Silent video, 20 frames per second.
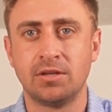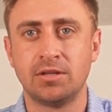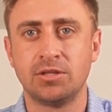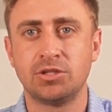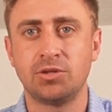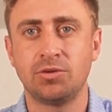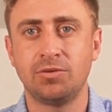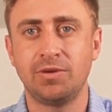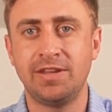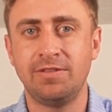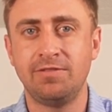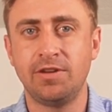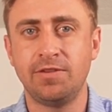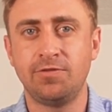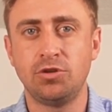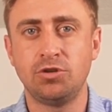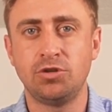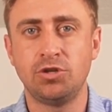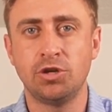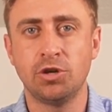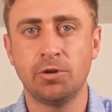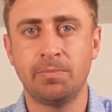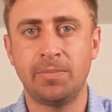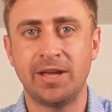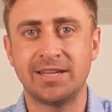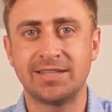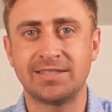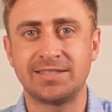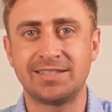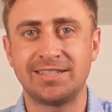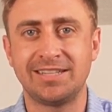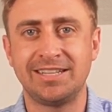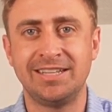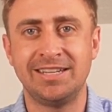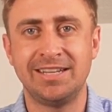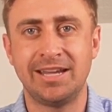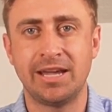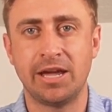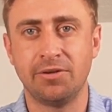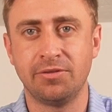So even if you do your best
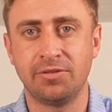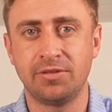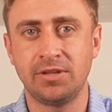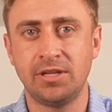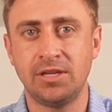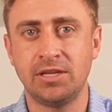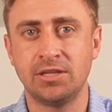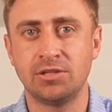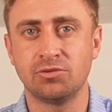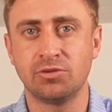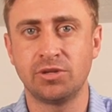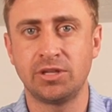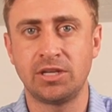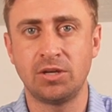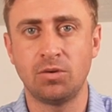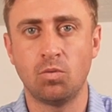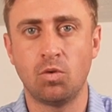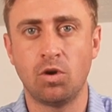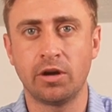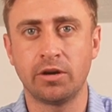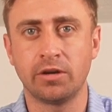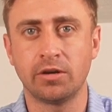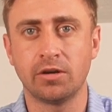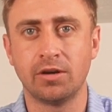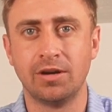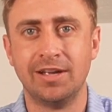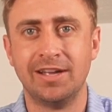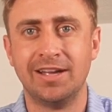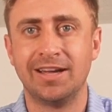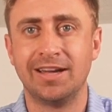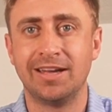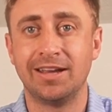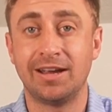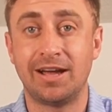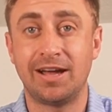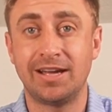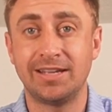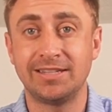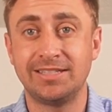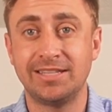eating healthy and drinking water, on a
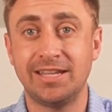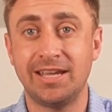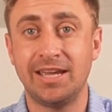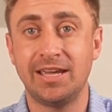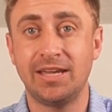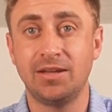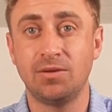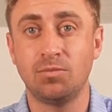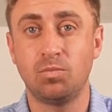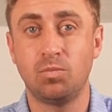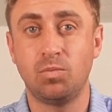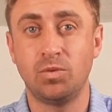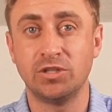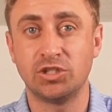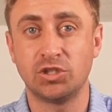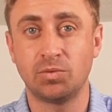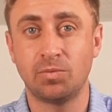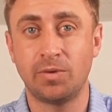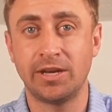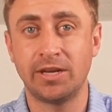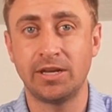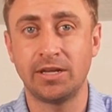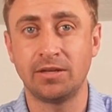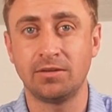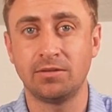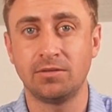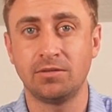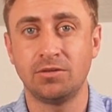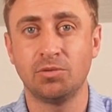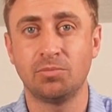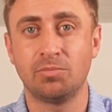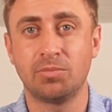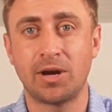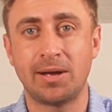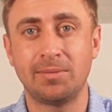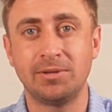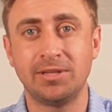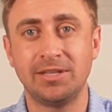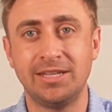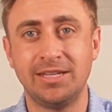hot day when sweating, you'll
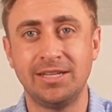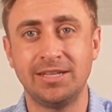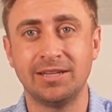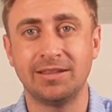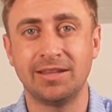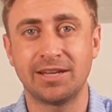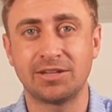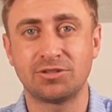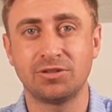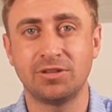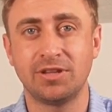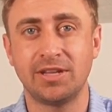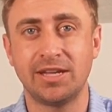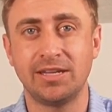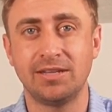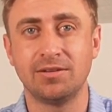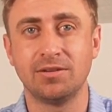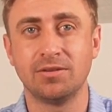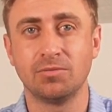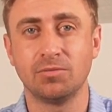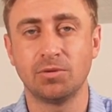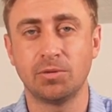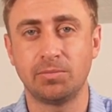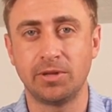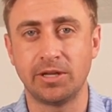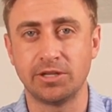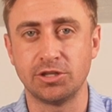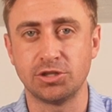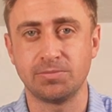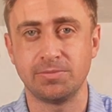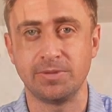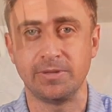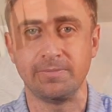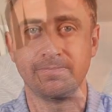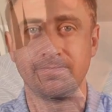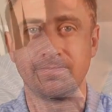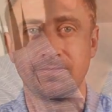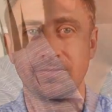probably need electrolyte replenishment.